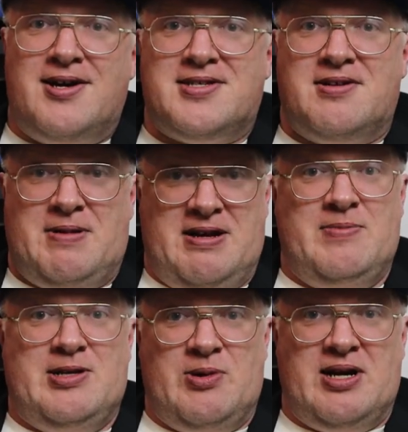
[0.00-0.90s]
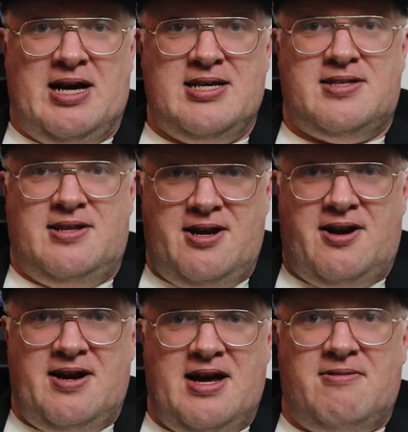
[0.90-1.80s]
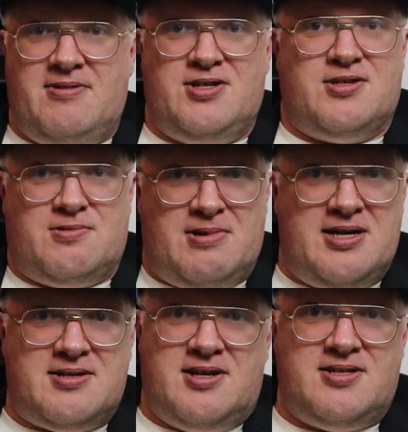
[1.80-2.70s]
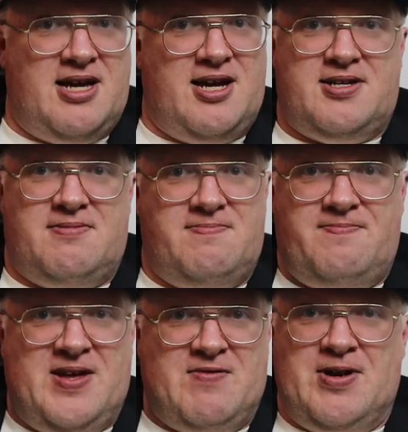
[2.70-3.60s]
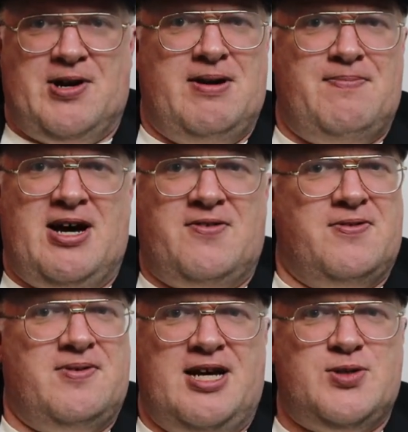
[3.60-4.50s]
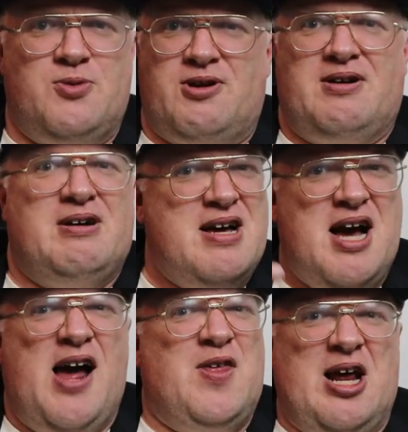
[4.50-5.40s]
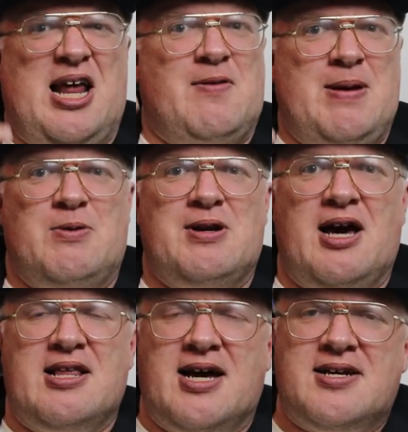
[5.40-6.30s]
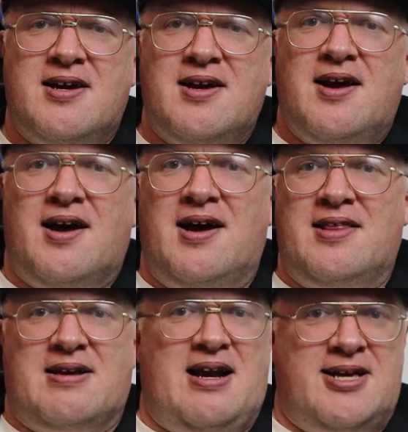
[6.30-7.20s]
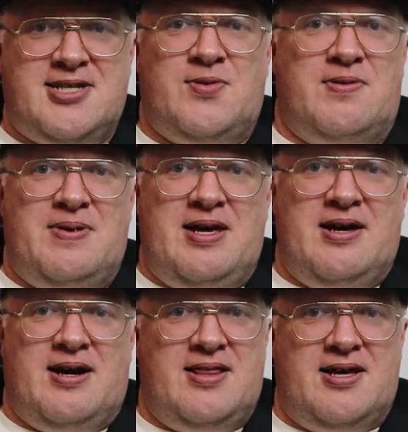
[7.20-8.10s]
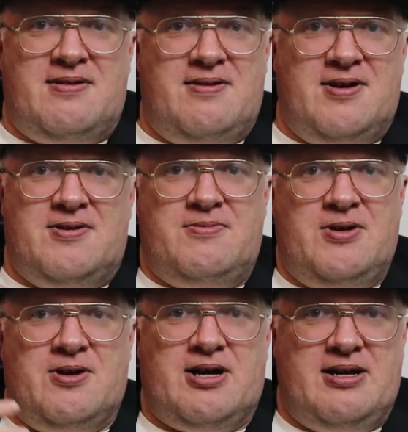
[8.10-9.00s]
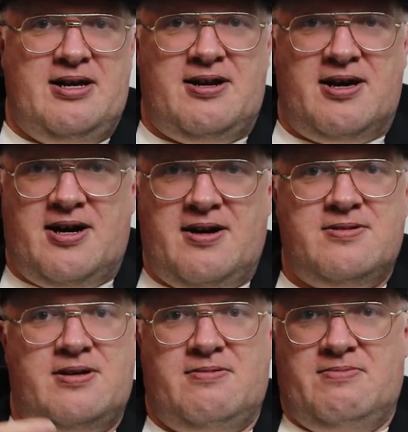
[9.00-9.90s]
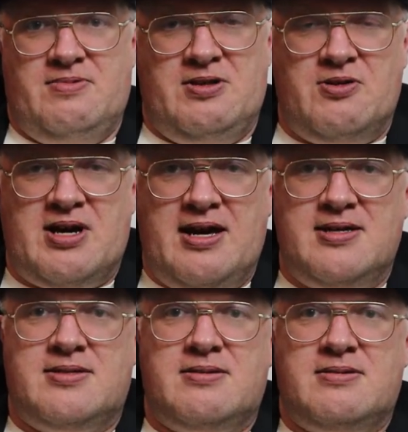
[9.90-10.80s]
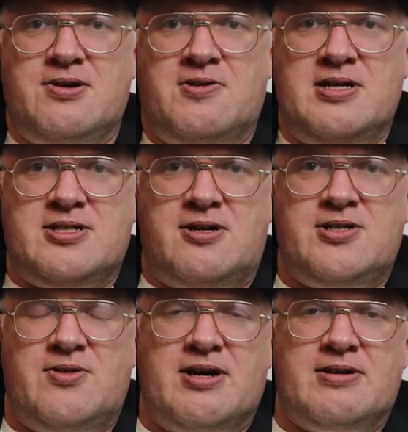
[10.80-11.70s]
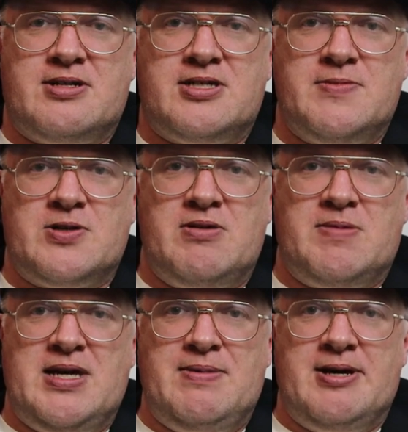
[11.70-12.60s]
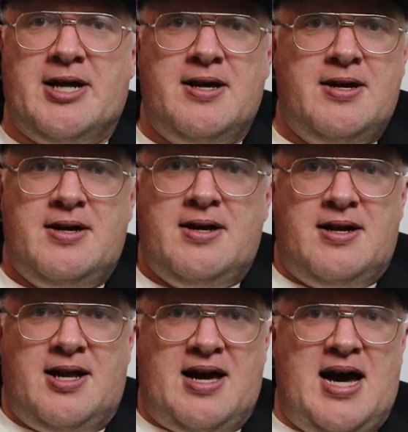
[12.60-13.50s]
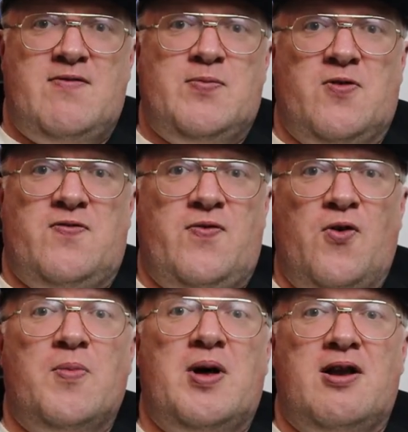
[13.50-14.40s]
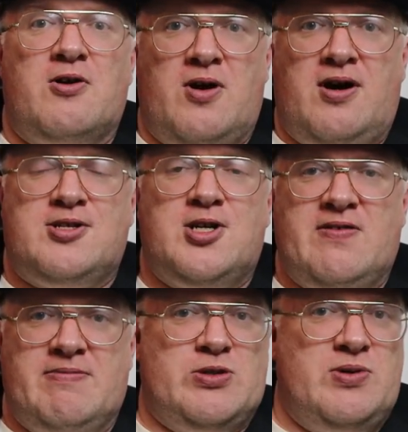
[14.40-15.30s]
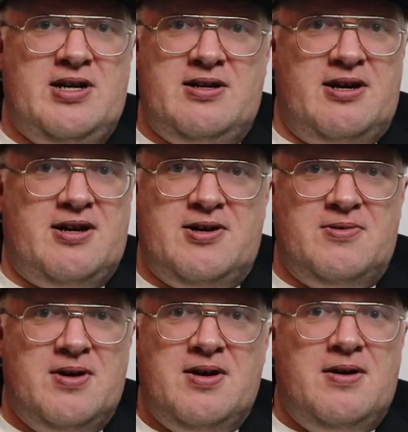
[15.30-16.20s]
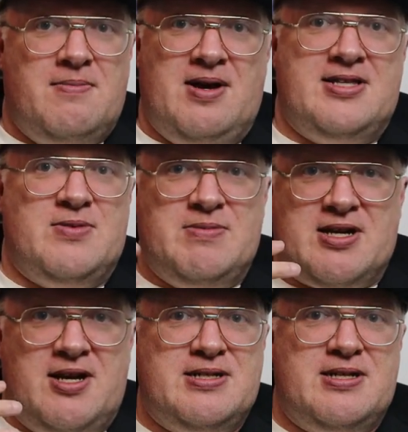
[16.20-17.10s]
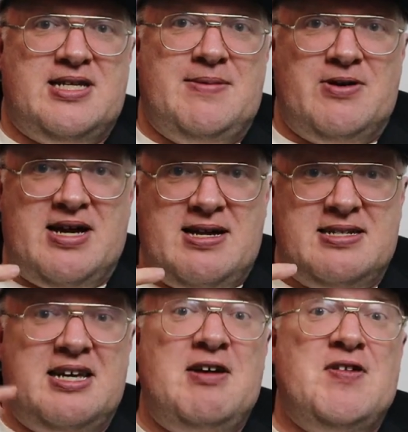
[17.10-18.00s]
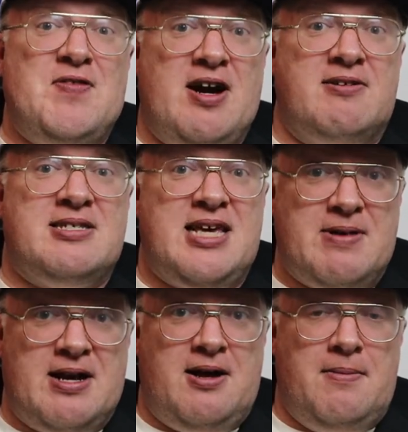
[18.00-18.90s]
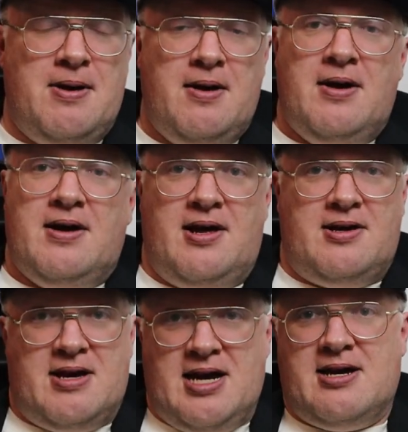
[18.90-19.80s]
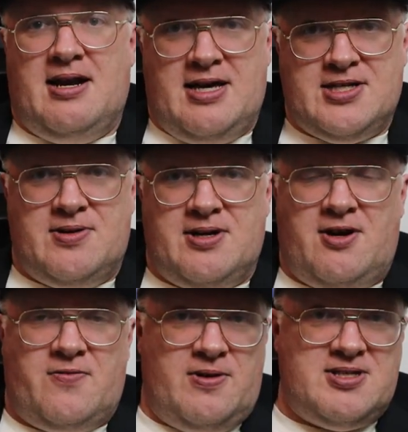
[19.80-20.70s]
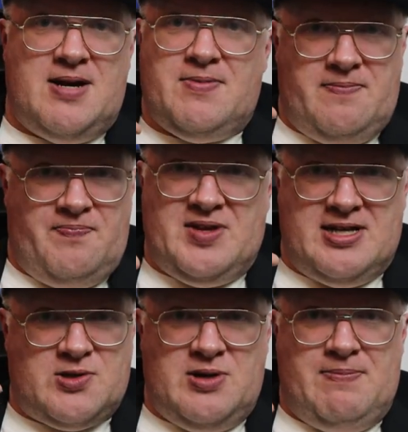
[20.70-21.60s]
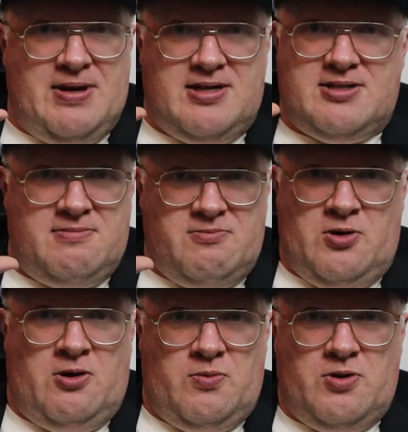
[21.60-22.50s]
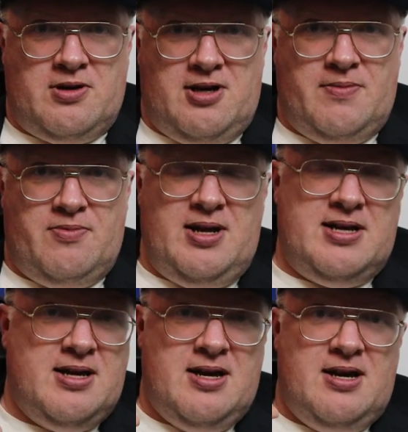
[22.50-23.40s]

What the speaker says: So they might even be doing less than they are now, which is great because they get to have a bigger impact for less work. I think a lot of people would like that. The classic one being, I think, you know, you look at a league like Ireland, the UK has already started doing it to some degree with BBL, like, have more formal crossover between, like, you know, men's and women's in the same locality, even if they aren't the same club. Like, you get a Colchester in Ireland, for example, that's great because they're all one club, brilliant.